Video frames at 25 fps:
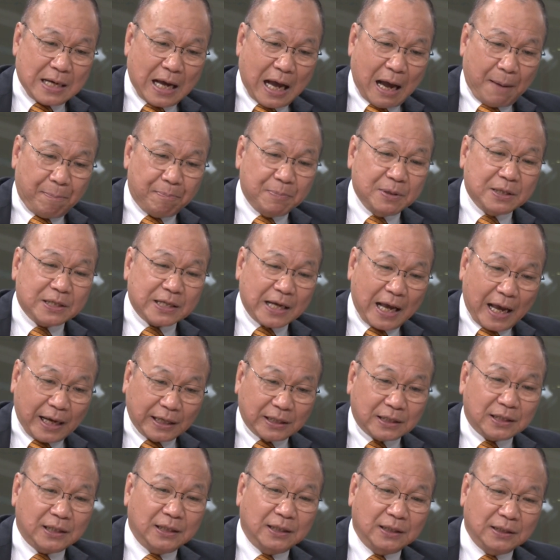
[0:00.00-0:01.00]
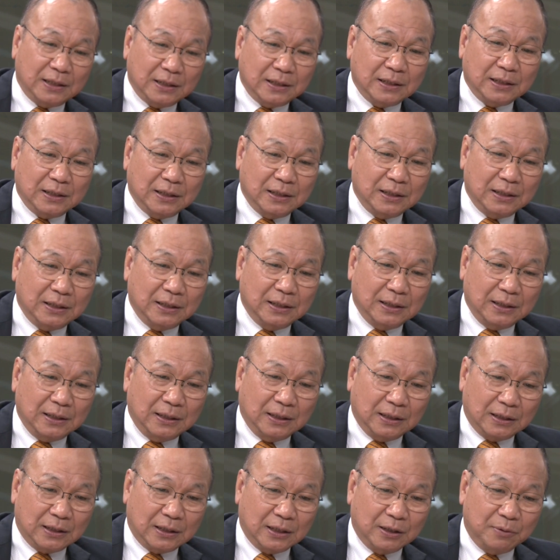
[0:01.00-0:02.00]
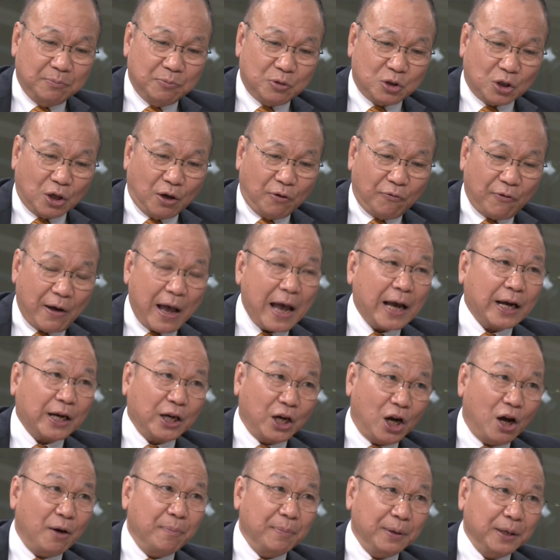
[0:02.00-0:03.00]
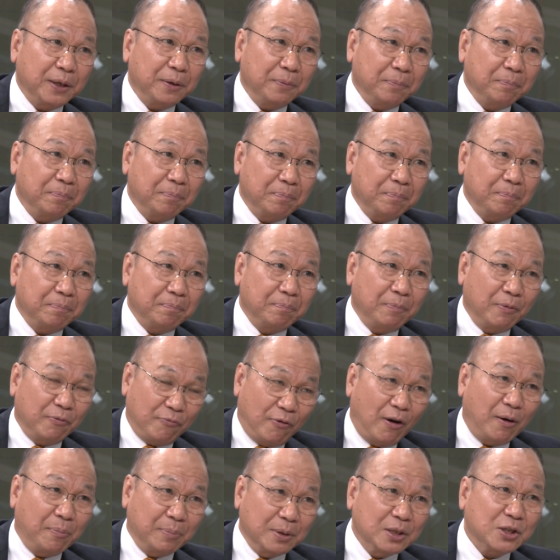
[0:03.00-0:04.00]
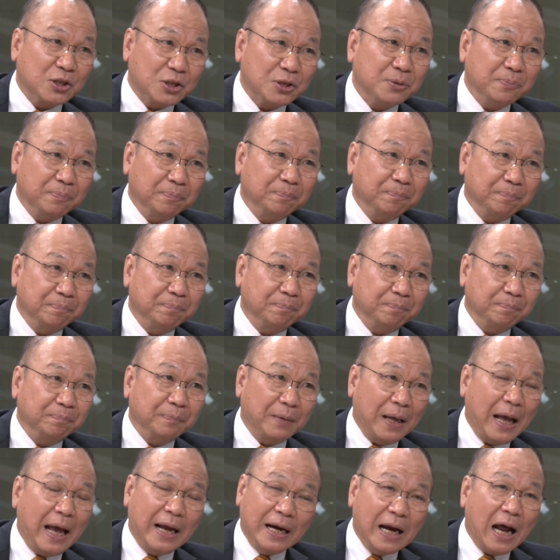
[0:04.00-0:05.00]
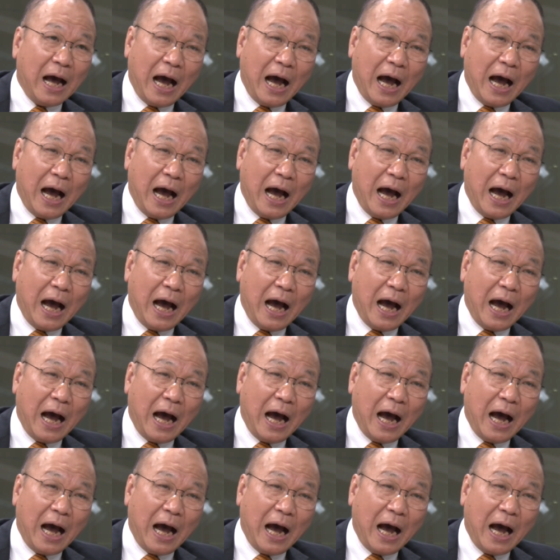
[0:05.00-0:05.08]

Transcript: up its act in terms of economic performance. And